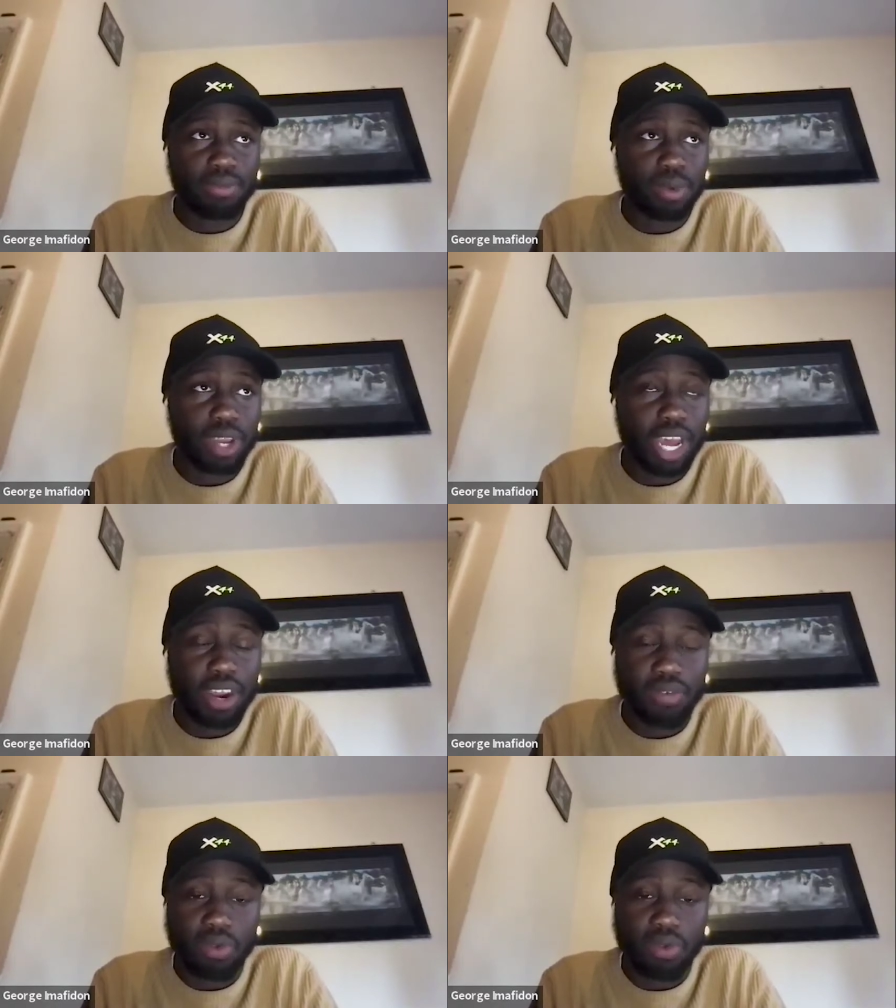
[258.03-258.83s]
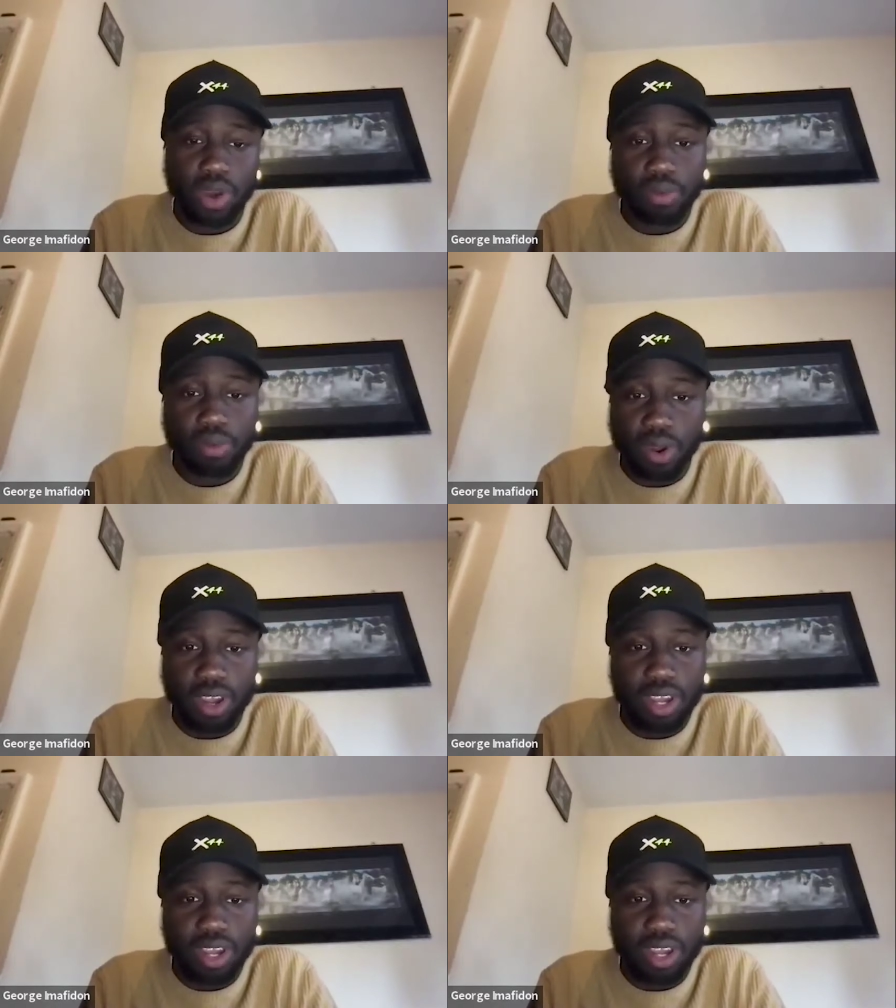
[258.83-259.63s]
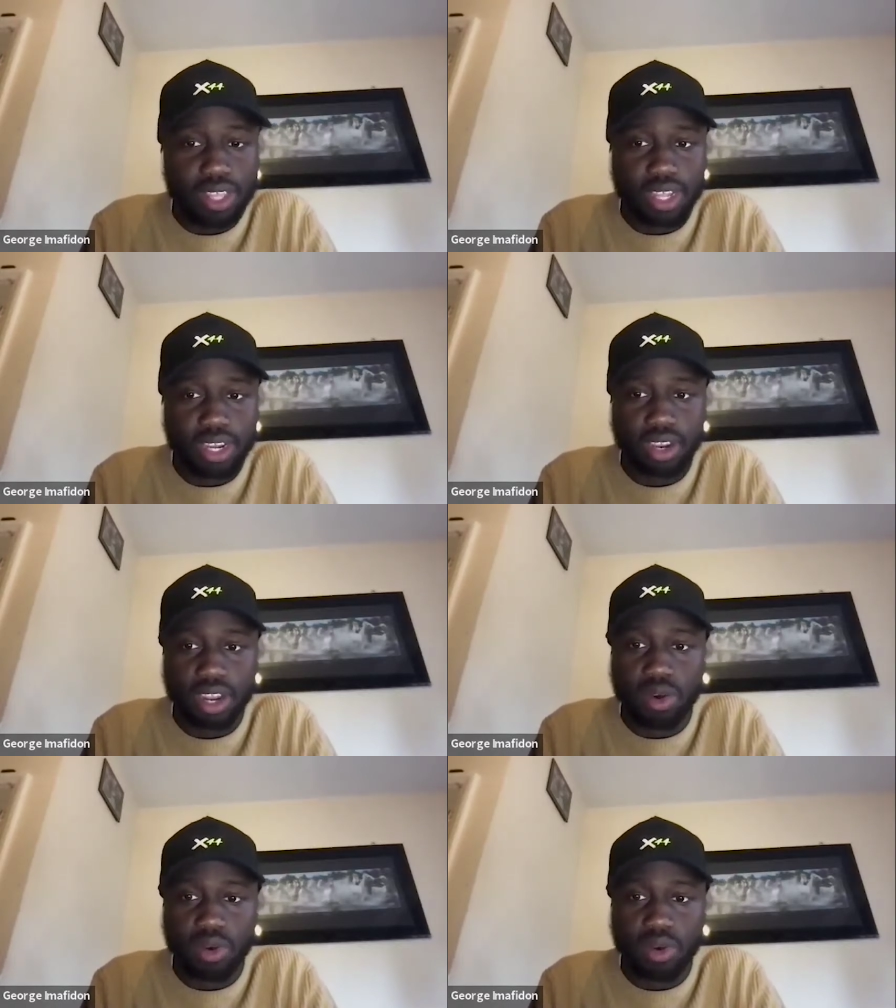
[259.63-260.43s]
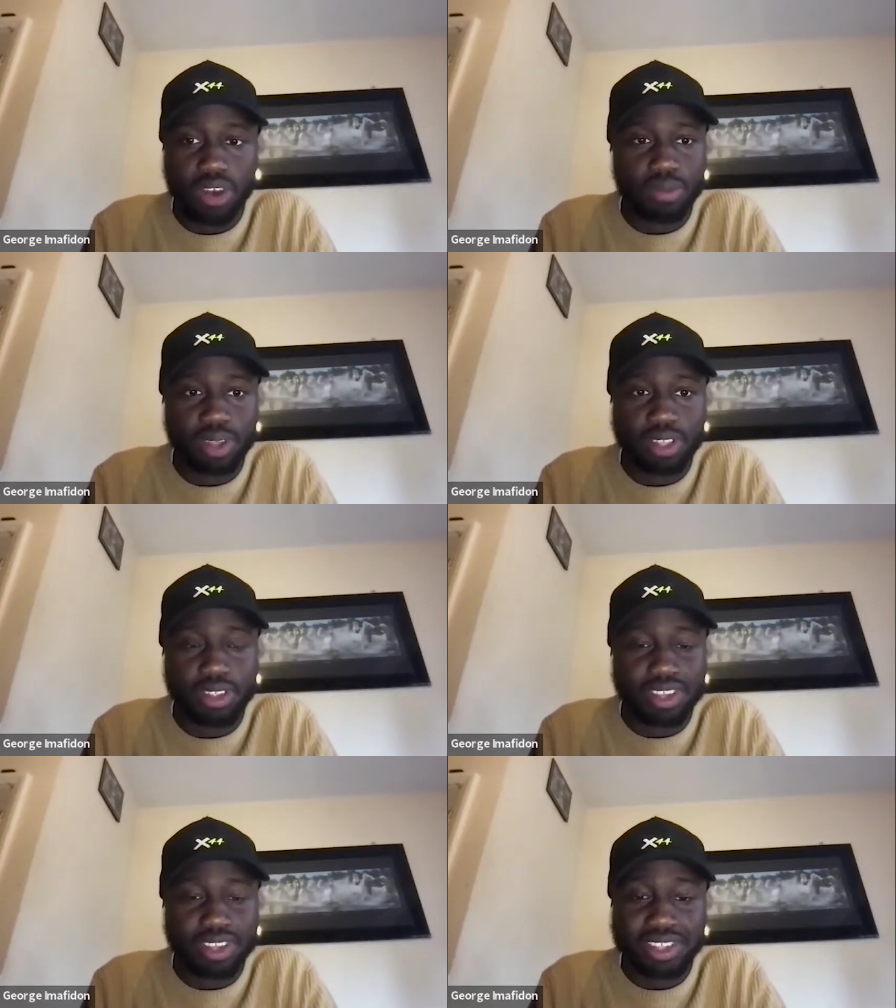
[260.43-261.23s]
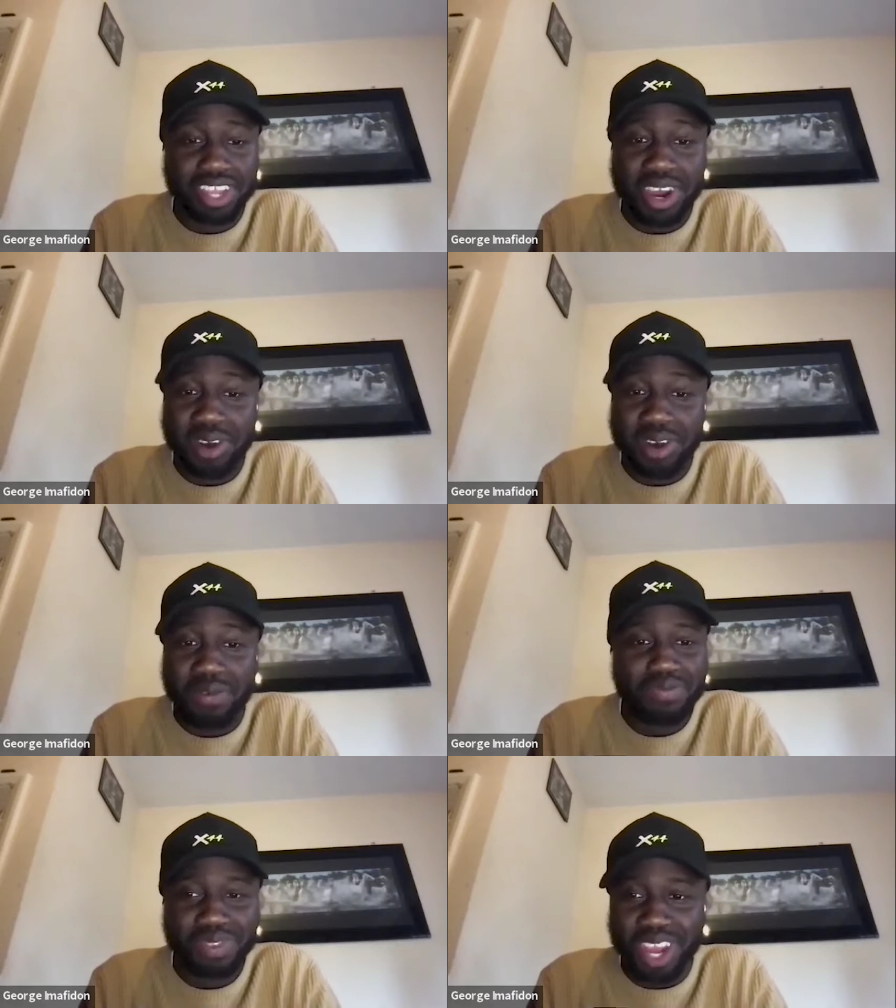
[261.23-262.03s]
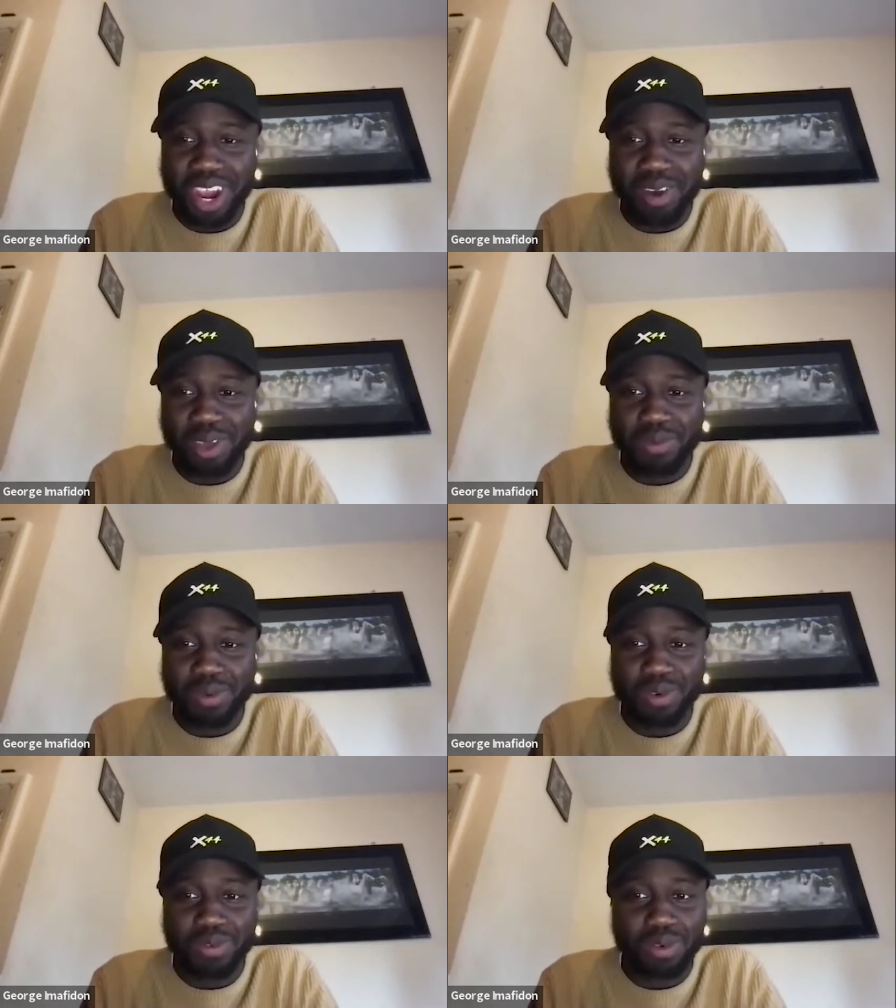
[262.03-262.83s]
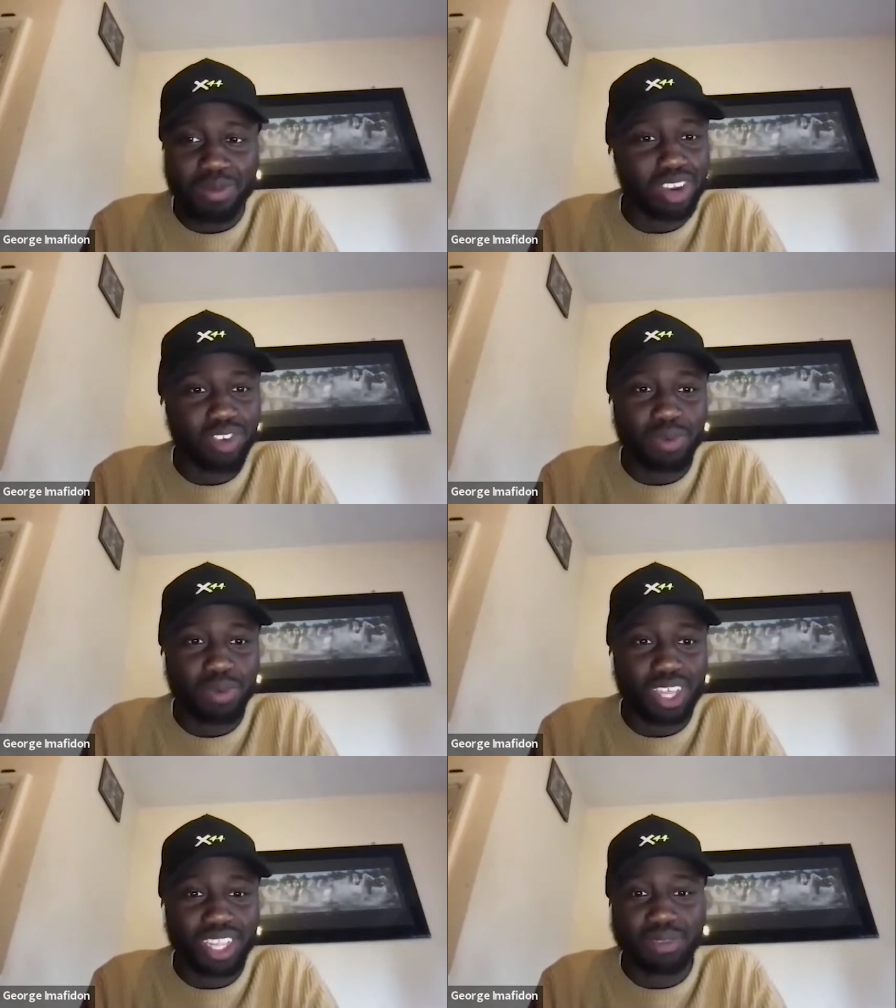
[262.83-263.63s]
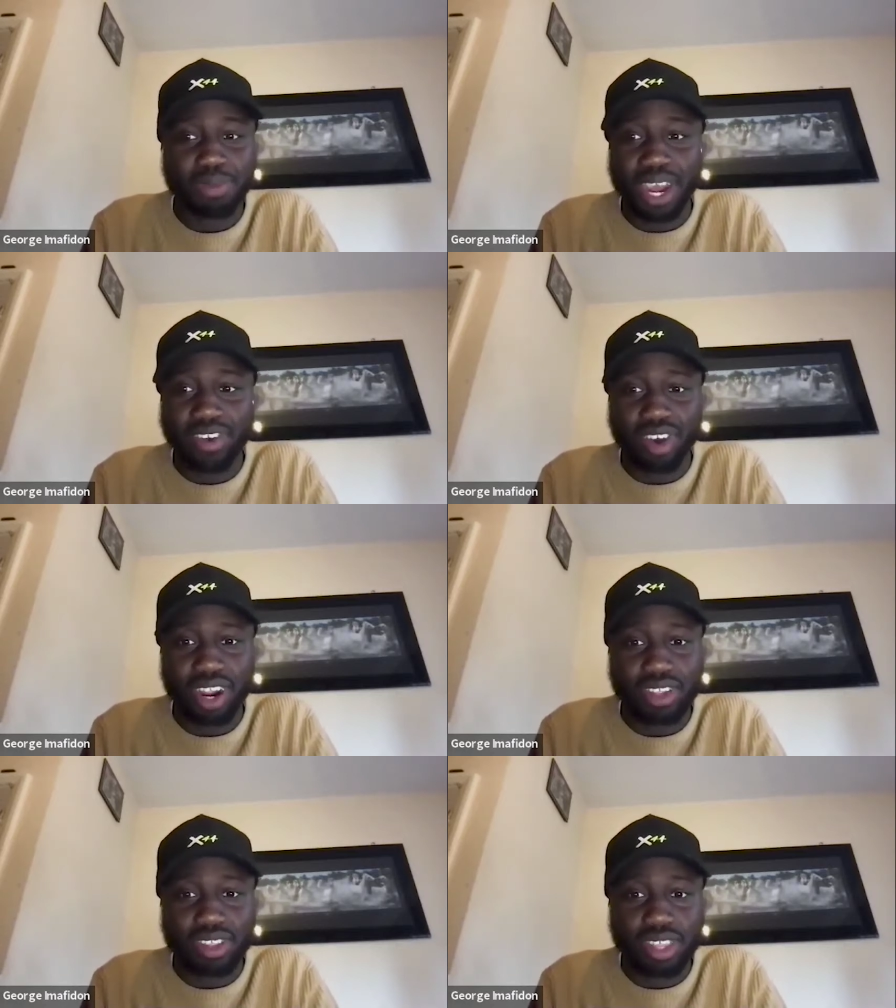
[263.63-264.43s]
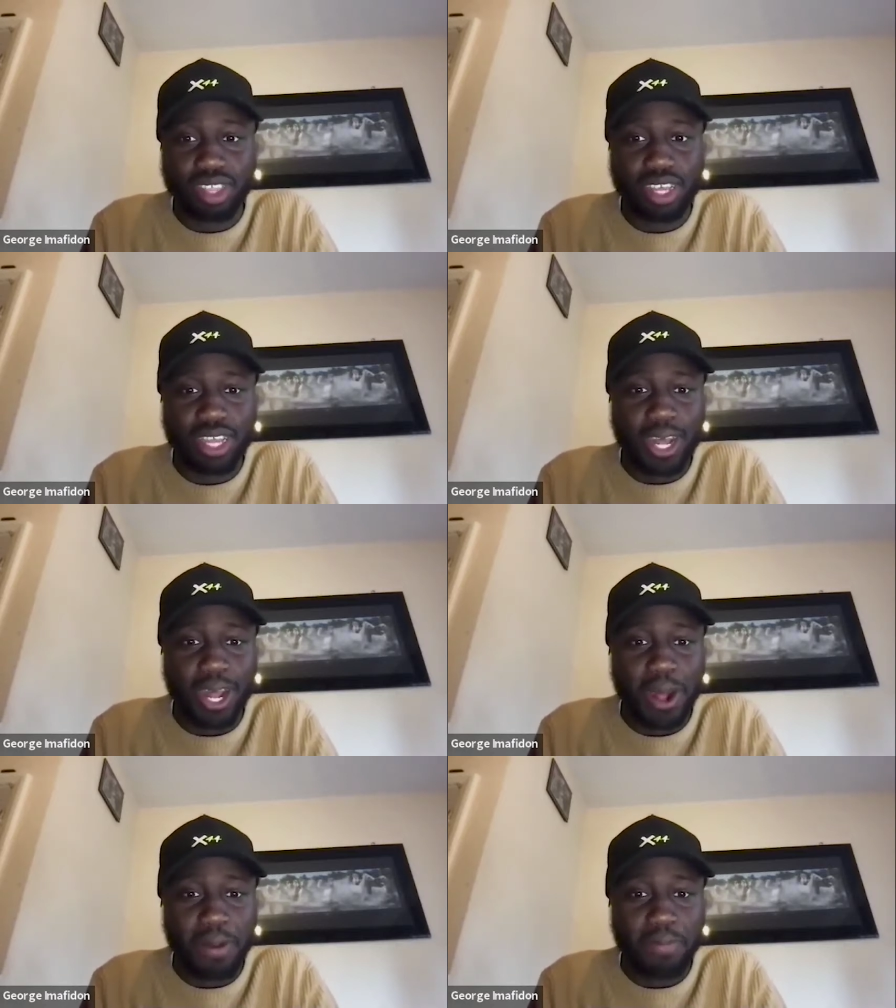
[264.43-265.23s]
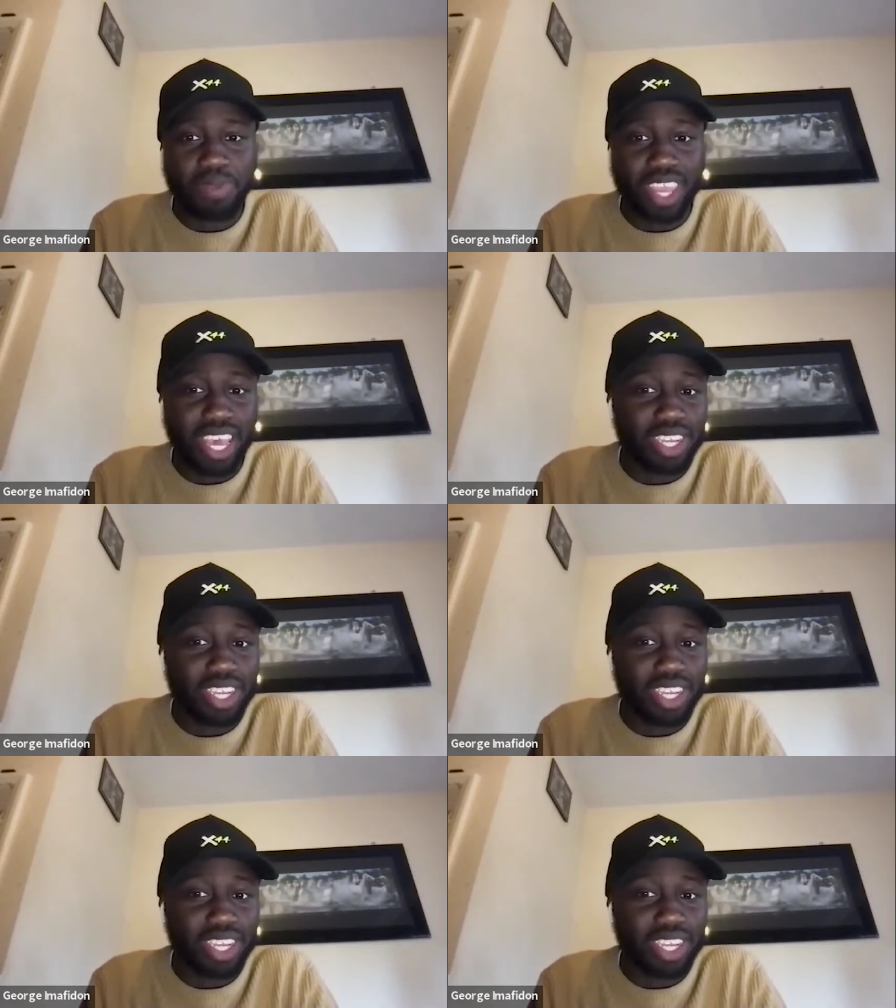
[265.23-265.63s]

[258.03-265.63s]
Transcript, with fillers: and we kind of work with employers and, local government to help young people from underrepresented backgrounds um,